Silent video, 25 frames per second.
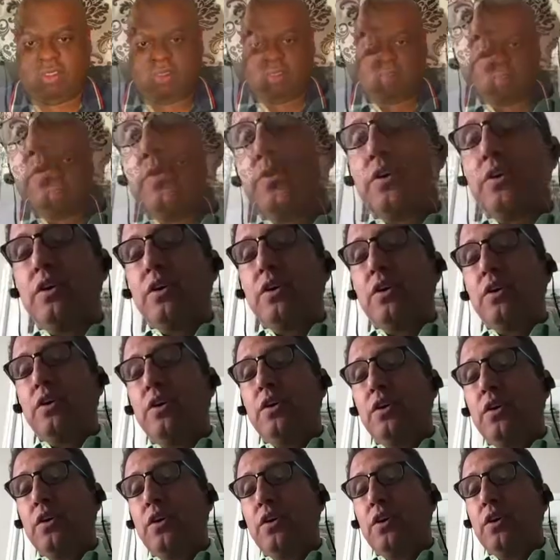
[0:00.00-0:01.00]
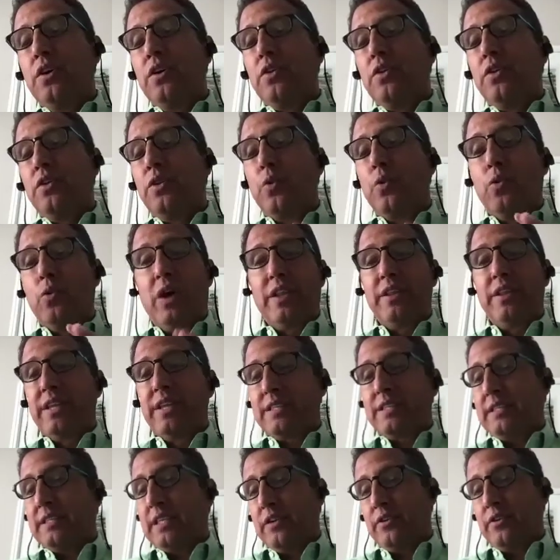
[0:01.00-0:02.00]
The
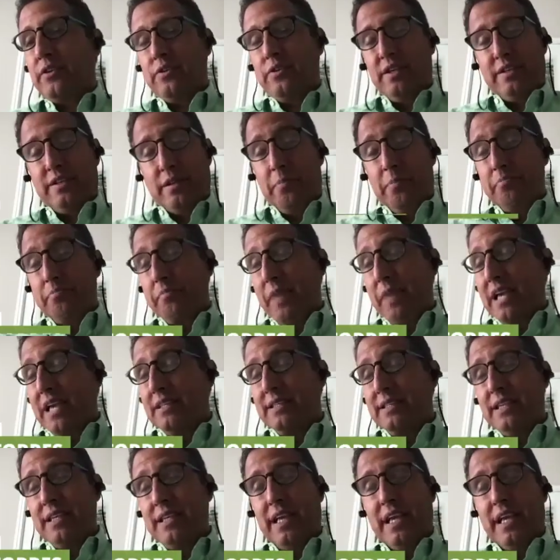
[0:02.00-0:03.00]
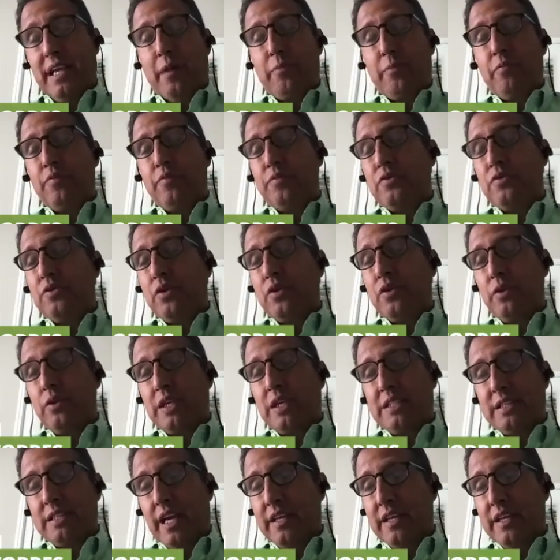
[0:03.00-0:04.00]
Wellness Center is amazing, and I'm so
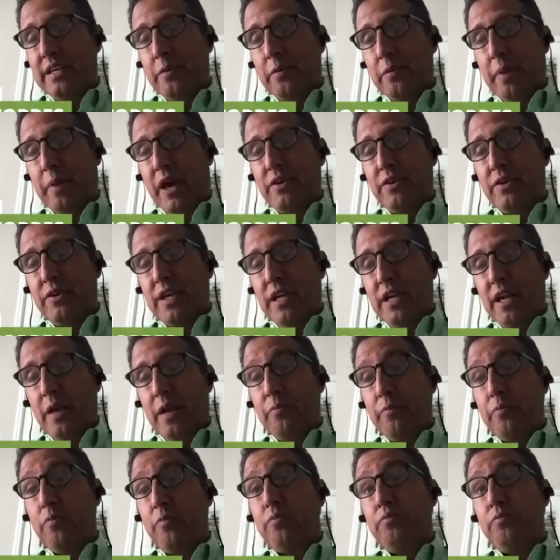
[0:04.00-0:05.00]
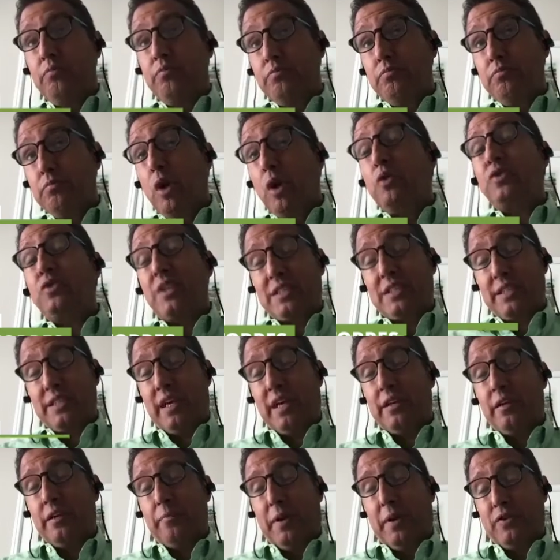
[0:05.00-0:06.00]
excited about it, and I'm most
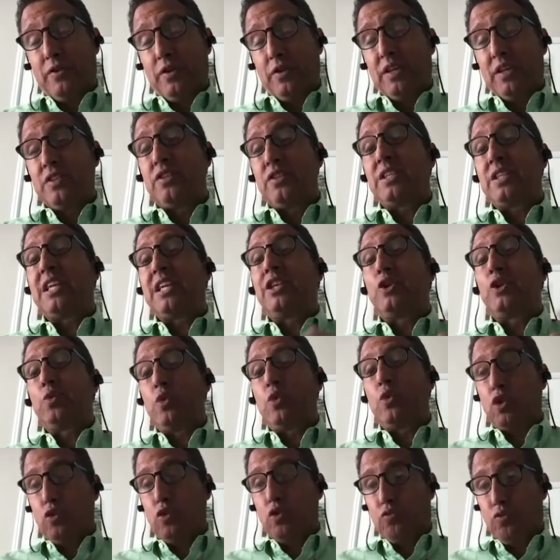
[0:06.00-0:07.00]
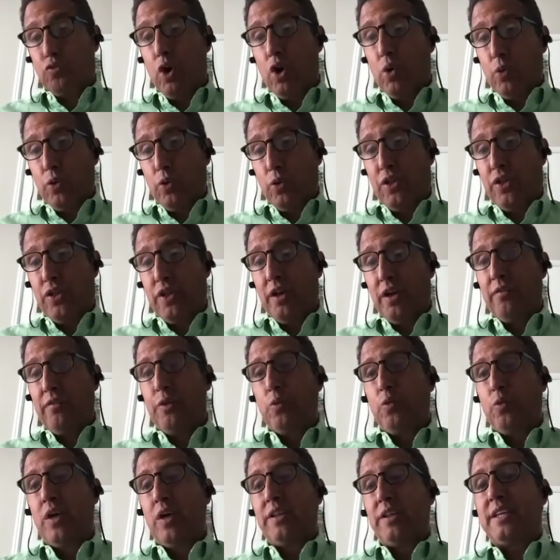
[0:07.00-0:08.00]
excited about the continual growth of
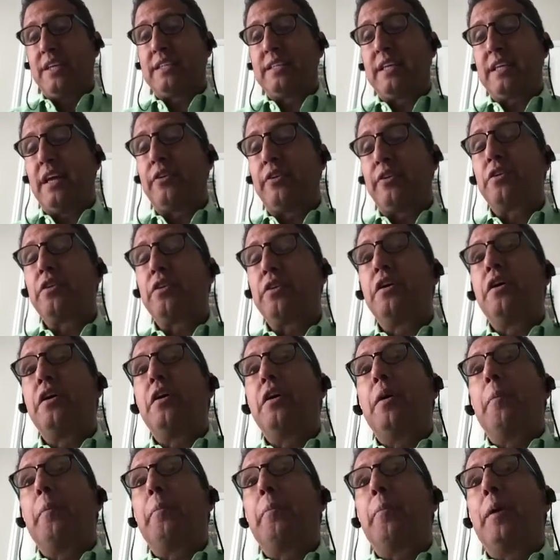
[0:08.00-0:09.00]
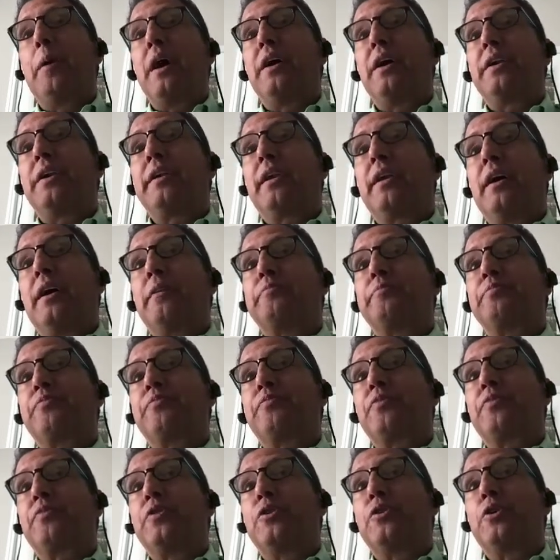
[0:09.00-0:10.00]
the Wellness Center. But
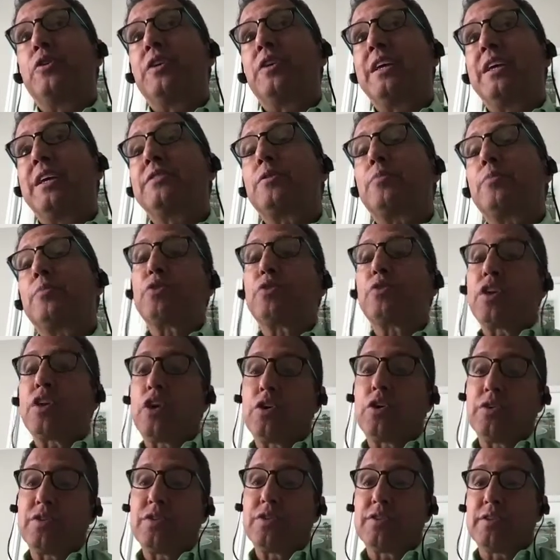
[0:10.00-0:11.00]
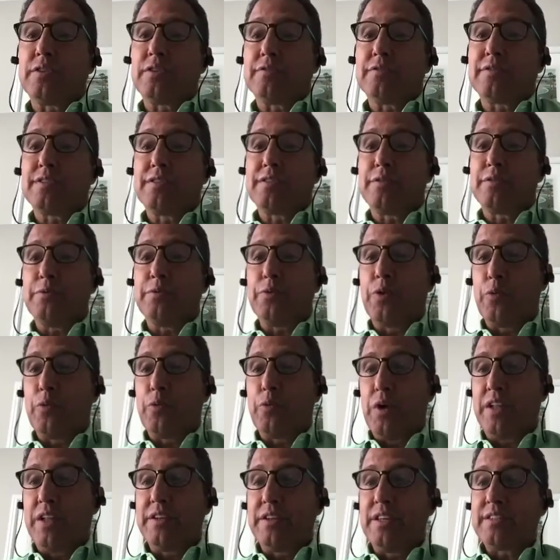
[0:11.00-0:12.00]
there is a precursor to the
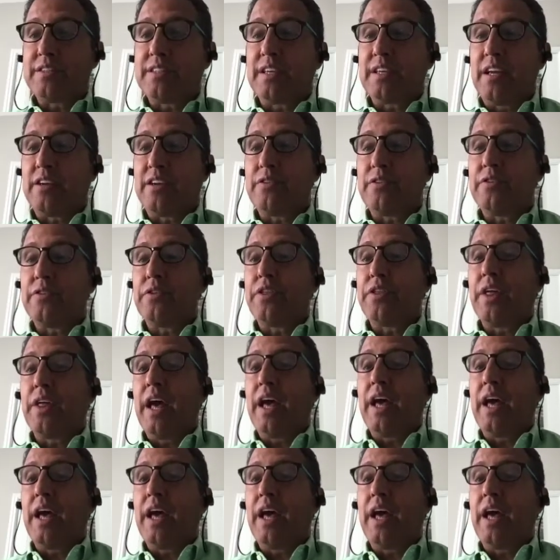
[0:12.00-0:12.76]
Wellness Center.